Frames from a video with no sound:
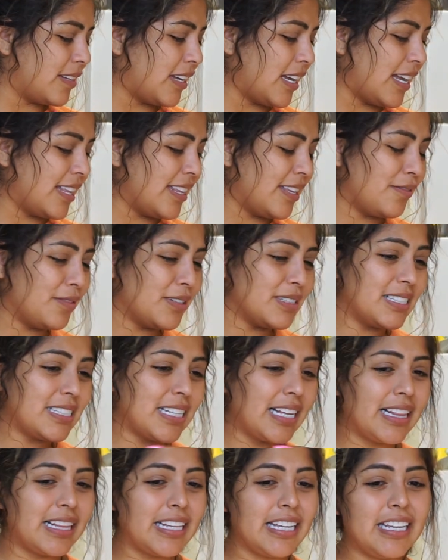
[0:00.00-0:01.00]
And then once
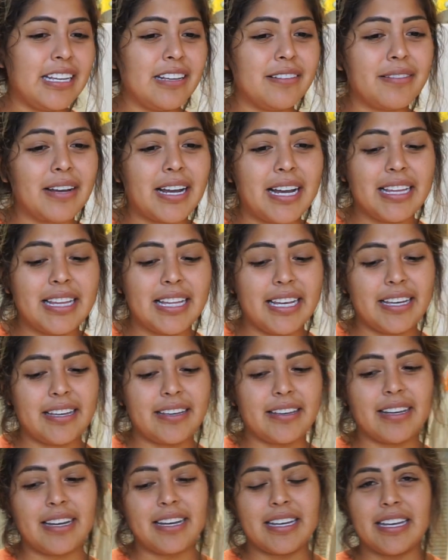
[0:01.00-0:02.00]
they leave,
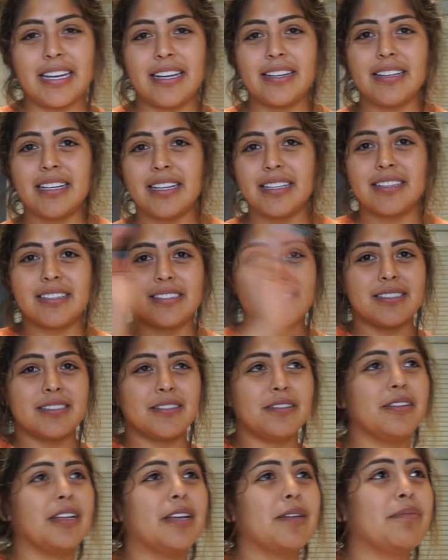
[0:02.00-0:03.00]
I get like this
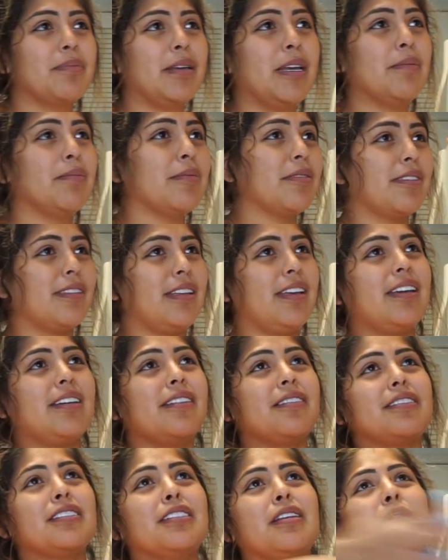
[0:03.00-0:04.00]
little like paper thing
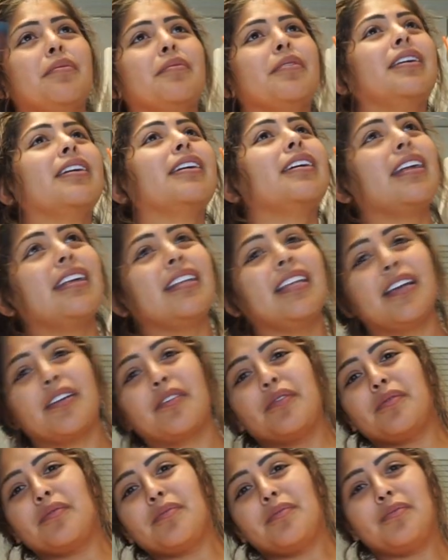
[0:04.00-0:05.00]
or something, and I like
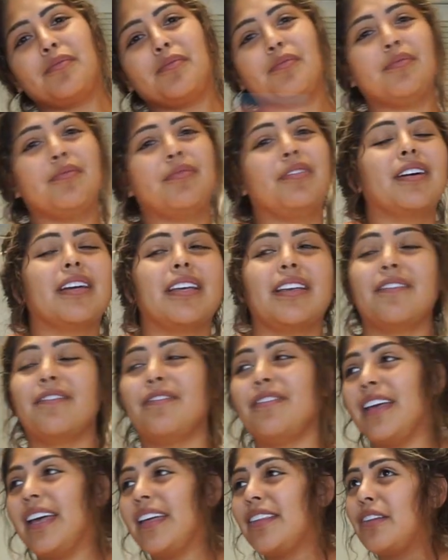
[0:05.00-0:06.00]
fucking
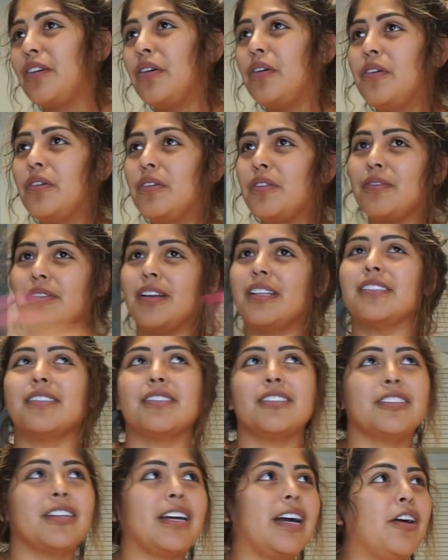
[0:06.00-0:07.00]
fan the whole
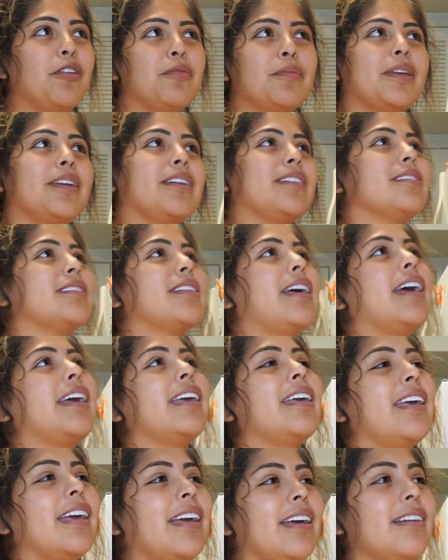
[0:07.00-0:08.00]
register out because I
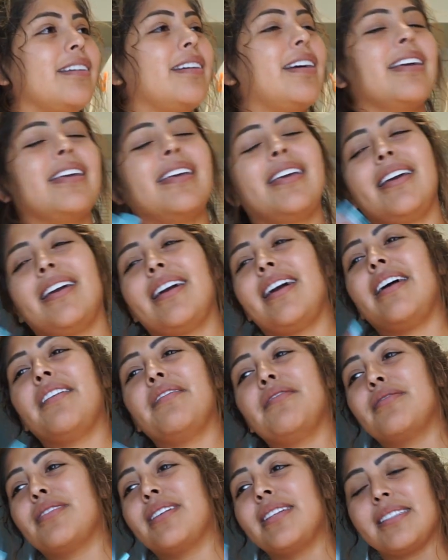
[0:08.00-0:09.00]
can't. I
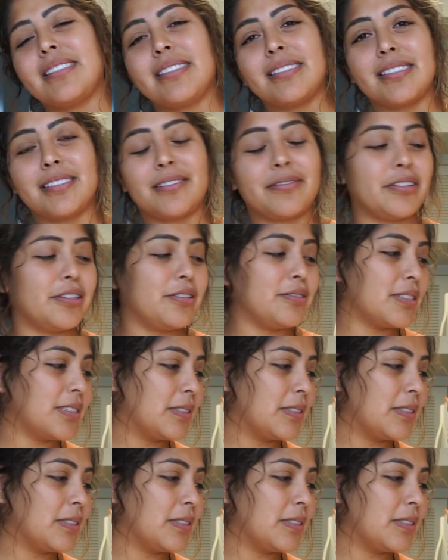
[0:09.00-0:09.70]
have a really sensitive nose.